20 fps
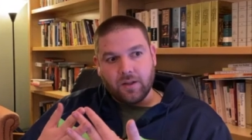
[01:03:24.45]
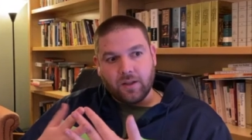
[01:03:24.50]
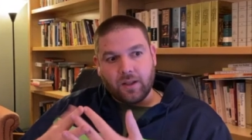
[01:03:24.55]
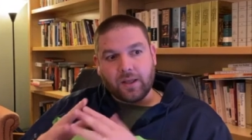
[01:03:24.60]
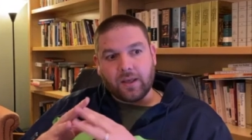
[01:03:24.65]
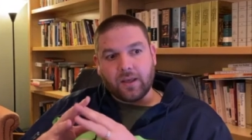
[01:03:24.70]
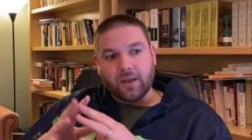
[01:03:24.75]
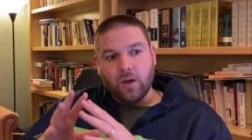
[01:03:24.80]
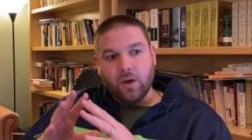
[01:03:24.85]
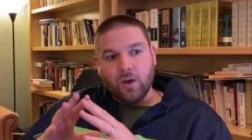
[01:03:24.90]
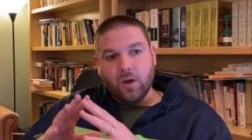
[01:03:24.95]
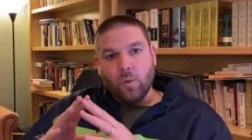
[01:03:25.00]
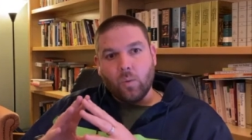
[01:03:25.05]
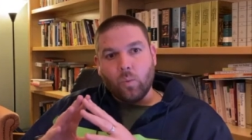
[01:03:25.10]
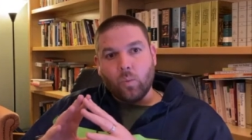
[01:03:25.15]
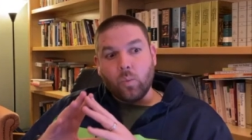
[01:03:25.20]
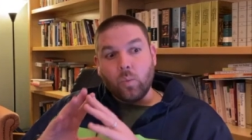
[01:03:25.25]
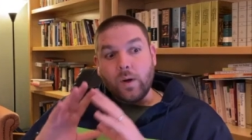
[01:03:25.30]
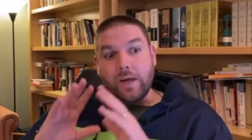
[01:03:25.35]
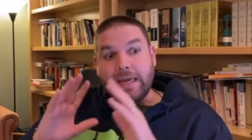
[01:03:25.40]
Like,
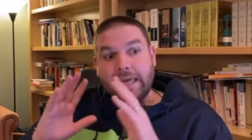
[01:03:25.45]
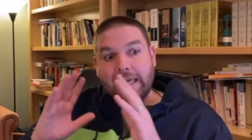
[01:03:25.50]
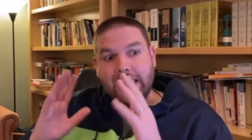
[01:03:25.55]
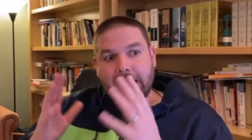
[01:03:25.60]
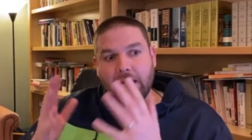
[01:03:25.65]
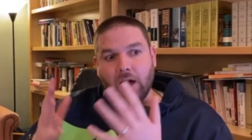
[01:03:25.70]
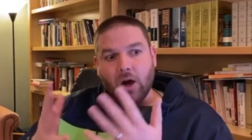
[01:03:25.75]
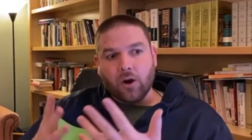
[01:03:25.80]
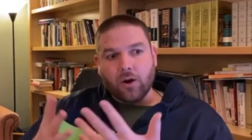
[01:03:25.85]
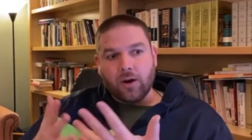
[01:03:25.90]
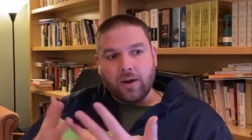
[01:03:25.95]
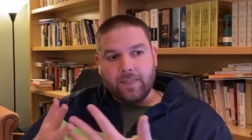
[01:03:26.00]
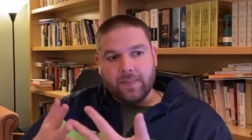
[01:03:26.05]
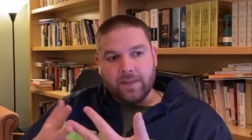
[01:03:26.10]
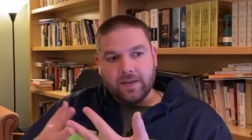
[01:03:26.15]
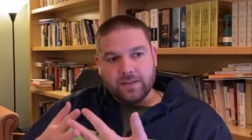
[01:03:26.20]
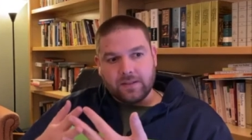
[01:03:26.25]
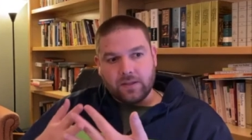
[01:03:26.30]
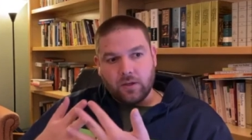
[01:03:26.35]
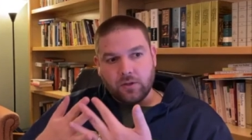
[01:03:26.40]
we are in
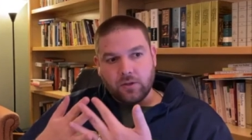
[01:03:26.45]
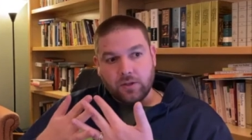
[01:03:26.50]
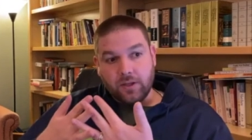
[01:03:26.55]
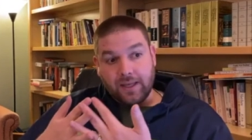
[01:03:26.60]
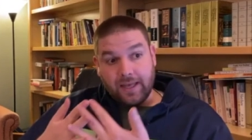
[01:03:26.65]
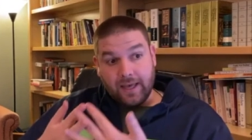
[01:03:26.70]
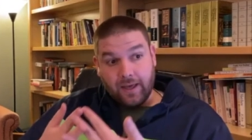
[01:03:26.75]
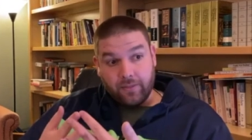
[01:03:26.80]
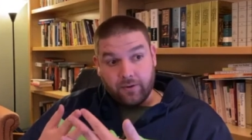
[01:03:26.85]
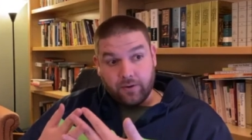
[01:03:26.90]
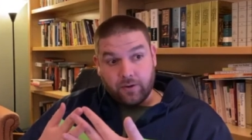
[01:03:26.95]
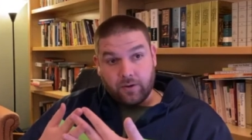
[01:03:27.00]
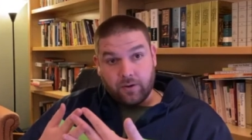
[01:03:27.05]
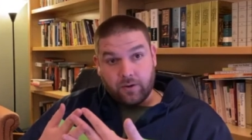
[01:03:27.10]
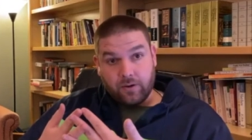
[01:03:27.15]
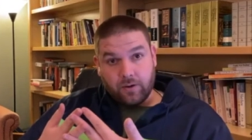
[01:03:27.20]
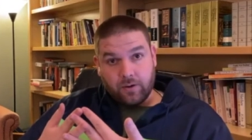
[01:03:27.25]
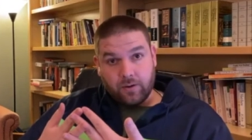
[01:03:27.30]
this together.